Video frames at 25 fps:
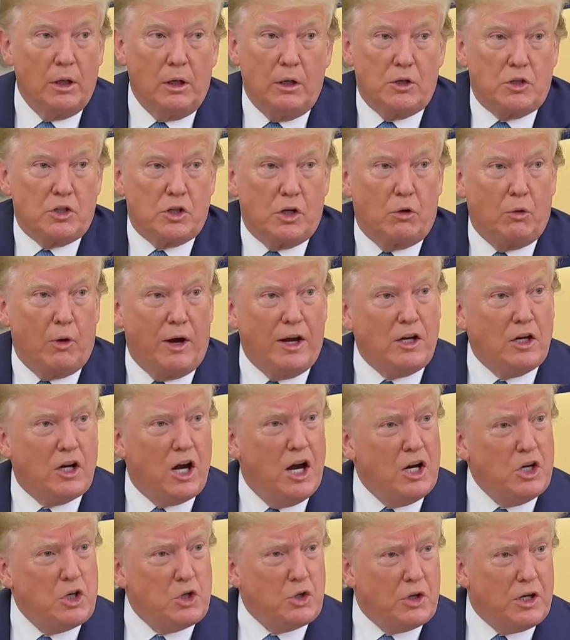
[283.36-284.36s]
It's a great
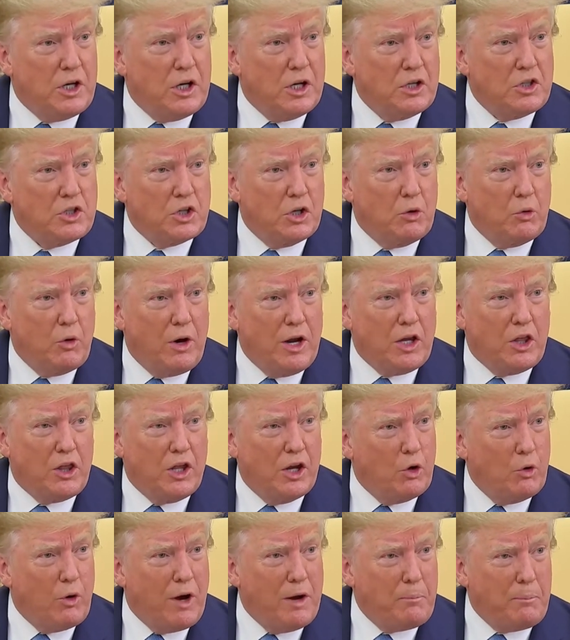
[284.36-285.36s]
country. It's a great,
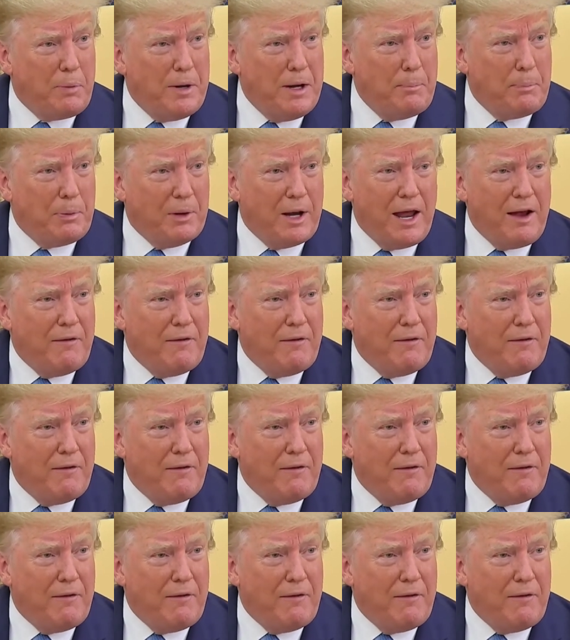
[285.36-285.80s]
they're great people.